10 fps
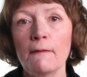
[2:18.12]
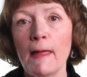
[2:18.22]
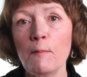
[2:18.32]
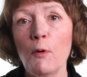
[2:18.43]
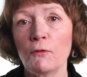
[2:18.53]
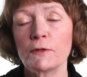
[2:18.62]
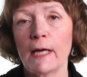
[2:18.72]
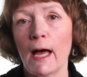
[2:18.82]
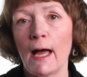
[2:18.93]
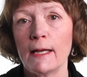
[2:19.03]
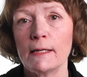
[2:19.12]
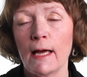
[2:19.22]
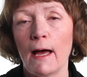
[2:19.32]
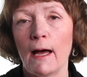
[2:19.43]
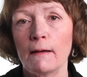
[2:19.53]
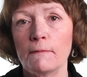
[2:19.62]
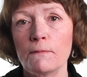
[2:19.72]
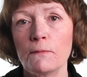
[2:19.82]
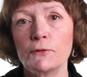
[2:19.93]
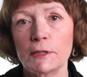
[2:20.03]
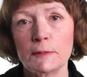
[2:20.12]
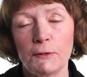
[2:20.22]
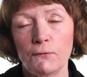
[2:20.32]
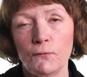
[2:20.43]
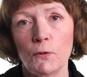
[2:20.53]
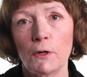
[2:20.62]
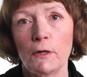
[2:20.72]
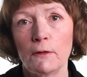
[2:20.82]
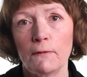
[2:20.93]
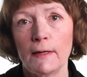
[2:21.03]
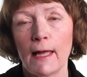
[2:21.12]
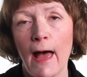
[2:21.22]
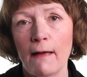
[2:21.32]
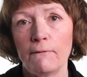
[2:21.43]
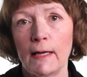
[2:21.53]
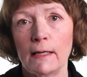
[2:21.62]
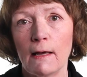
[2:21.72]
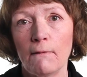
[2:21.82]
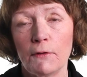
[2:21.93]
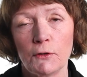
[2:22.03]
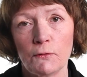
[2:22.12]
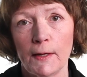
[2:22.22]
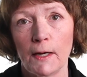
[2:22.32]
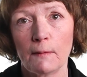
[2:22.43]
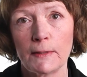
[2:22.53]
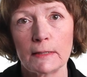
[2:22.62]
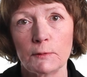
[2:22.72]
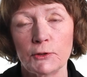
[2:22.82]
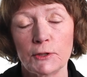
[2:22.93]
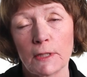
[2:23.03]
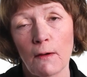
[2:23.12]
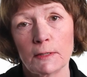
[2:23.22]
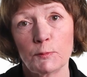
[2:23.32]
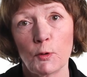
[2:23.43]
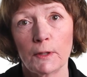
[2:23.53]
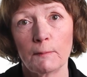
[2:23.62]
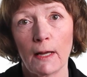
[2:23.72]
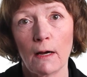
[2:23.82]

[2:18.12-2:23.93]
They both died uh, just before the advent of the new therapies, which has always broken my